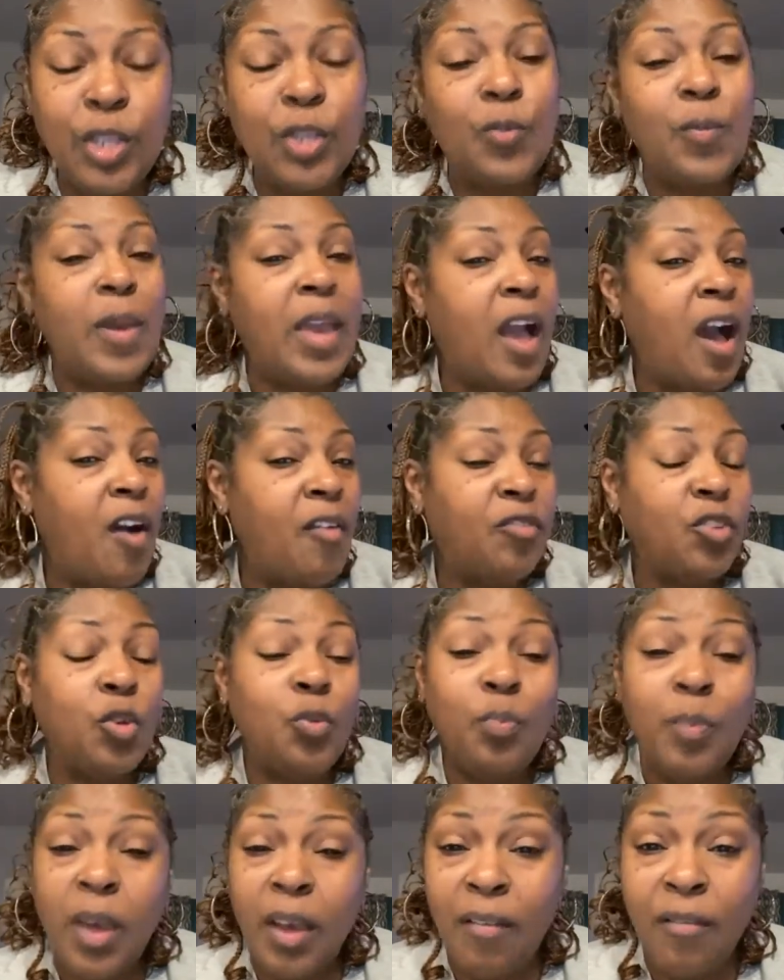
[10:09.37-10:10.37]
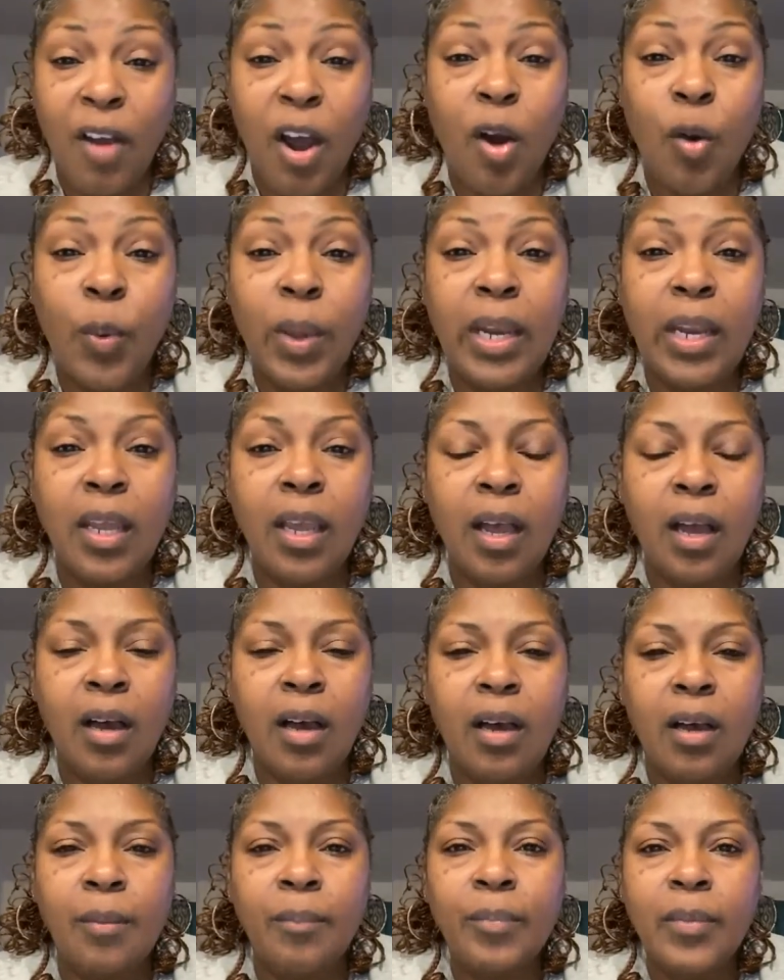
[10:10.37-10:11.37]
You may have already
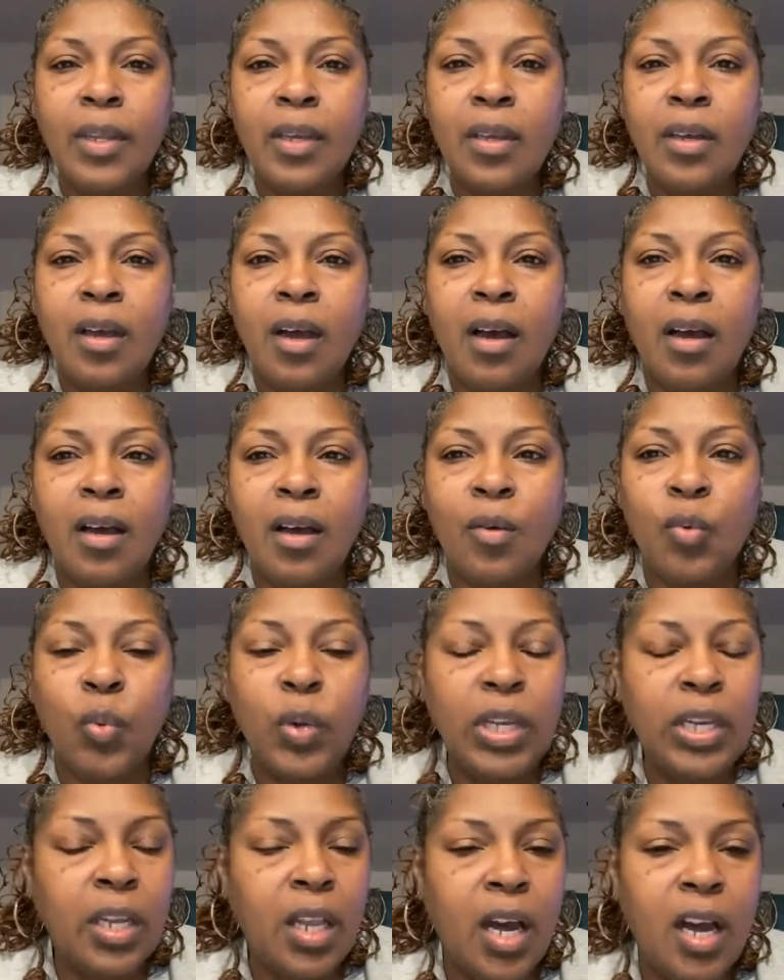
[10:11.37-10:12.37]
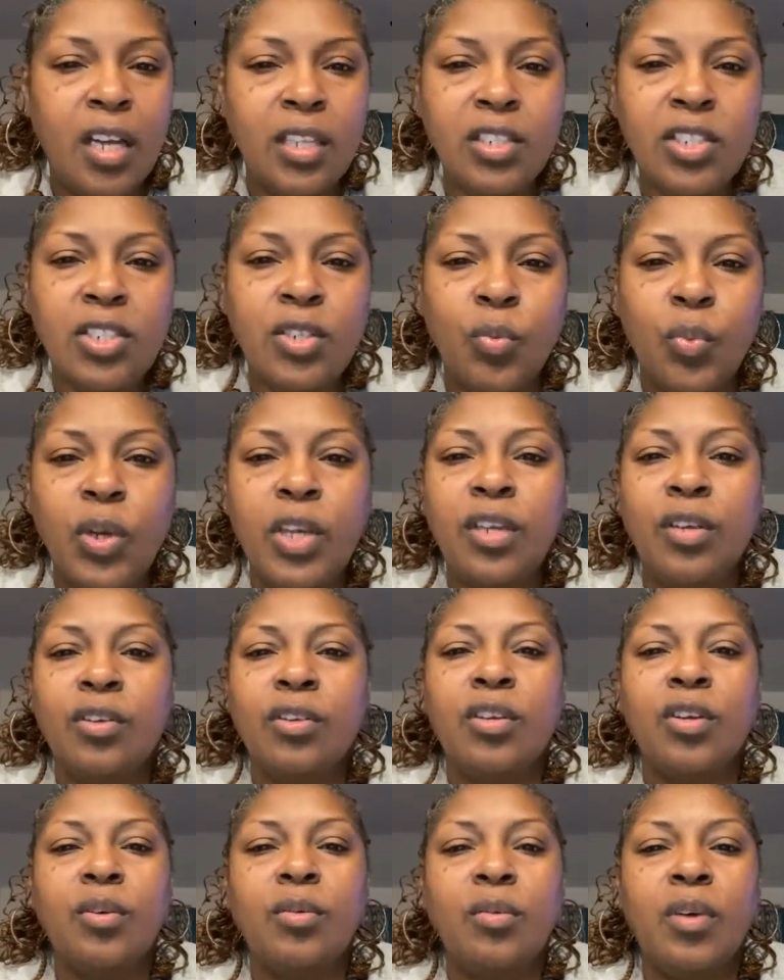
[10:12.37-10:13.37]
relaunched what you're
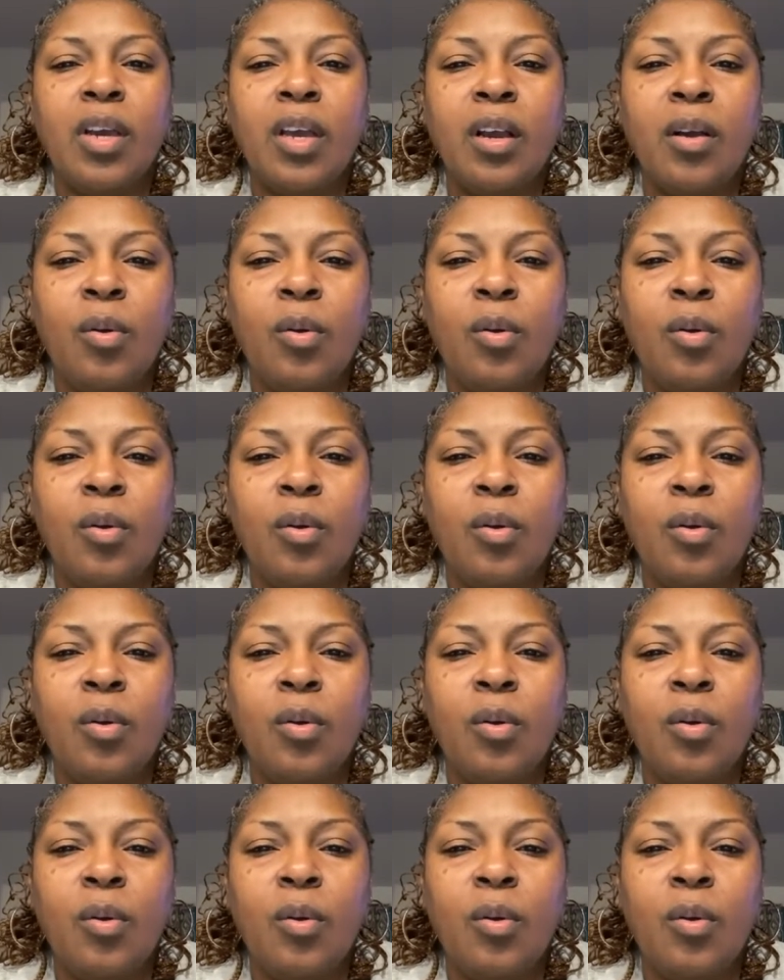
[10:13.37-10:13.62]
doing,